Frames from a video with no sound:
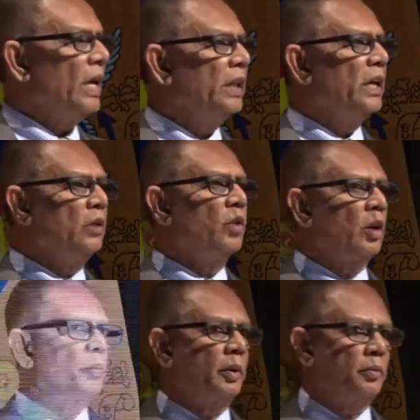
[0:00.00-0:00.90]
in the
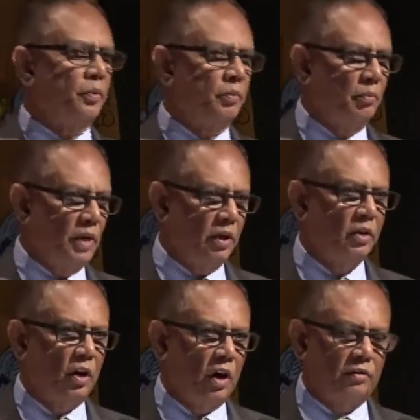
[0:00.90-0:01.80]

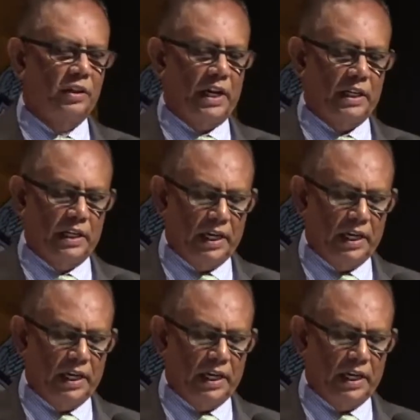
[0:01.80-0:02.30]
development of that